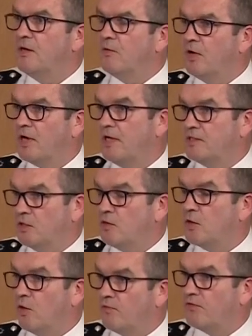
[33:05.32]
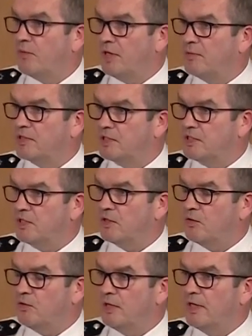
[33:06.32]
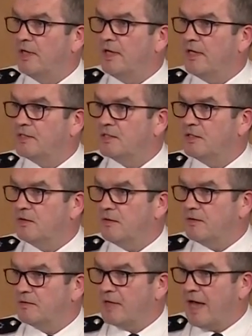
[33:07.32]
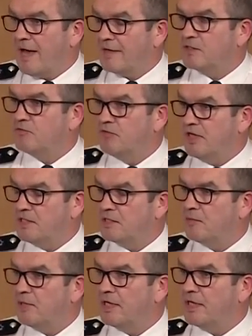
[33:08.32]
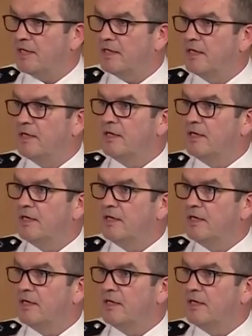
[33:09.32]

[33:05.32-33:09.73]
What I do call for people to do is to act reasonably.